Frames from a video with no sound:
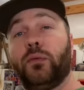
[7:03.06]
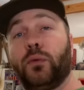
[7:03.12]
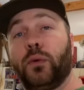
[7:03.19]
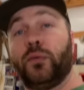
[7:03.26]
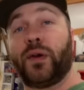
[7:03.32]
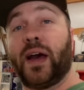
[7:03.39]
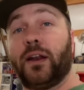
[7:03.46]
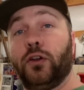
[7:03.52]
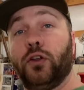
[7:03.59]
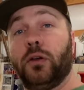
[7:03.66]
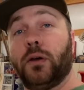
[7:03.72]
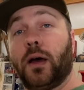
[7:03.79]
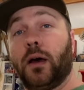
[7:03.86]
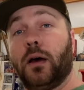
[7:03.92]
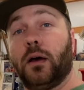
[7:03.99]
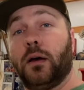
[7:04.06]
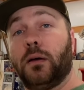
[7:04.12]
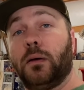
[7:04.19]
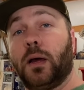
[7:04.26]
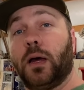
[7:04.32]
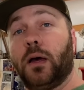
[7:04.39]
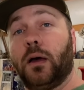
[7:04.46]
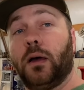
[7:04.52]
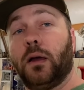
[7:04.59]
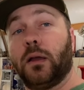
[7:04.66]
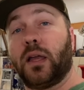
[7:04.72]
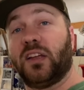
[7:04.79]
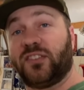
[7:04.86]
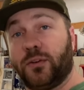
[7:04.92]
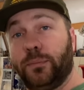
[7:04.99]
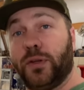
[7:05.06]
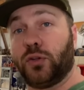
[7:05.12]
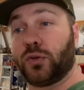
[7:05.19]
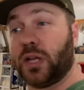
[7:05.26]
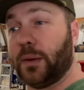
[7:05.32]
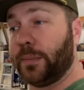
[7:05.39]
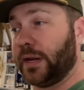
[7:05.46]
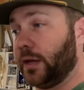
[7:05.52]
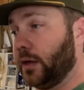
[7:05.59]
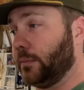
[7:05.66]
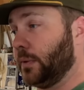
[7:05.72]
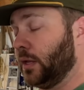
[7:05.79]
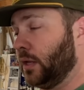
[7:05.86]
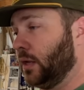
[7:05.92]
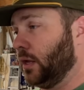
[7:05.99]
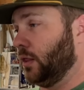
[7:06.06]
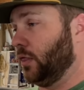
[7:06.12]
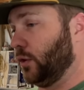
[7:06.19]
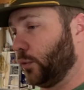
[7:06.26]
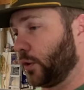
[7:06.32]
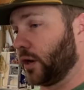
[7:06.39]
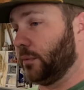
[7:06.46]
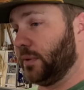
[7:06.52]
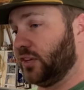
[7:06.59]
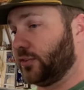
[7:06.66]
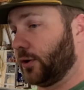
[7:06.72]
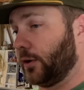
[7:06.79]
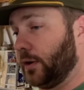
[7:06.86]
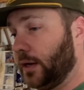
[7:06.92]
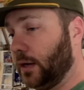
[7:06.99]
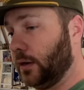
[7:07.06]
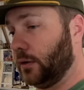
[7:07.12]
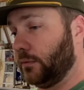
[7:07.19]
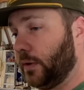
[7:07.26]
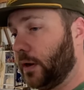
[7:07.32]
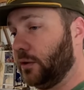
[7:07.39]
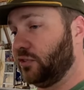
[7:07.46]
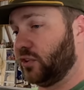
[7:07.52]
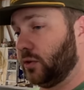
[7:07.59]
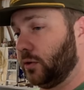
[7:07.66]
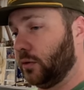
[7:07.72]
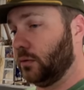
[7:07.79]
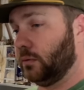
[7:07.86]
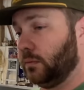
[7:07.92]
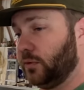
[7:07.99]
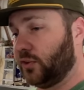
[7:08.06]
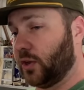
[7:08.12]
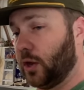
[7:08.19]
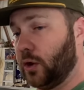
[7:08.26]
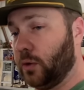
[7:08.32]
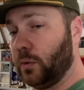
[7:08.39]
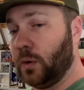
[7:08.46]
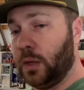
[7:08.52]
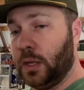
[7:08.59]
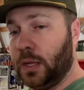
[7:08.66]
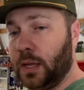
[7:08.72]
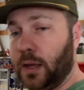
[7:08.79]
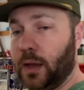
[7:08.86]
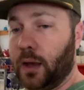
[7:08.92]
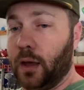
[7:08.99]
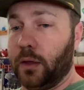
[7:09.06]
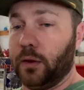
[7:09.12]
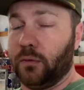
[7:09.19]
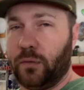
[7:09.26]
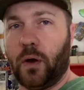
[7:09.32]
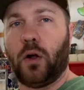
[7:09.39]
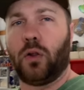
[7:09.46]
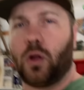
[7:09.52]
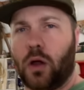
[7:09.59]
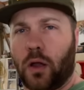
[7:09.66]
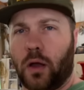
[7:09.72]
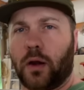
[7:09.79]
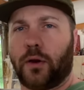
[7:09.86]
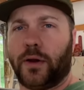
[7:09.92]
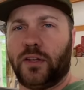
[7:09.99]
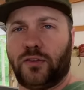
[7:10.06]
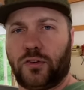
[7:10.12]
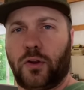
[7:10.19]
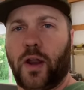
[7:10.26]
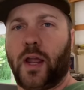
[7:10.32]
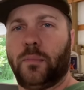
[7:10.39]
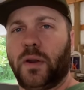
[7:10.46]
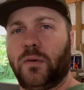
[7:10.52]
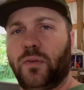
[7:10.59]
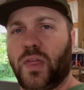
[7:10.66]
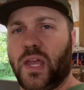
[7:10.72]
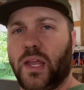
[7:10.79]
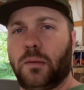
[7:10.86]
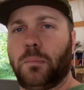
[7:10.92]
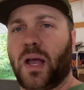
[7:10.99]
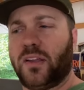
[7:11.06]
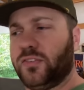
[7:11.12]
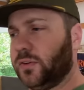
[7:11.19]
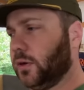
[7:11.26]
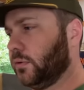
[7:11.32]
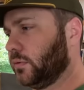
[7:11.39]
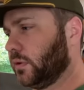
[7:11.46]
We've, we've got a new uh uh custom build coming up that we're going to be starting here very soon, so uh you can follow along on our Instagram and everything, Bison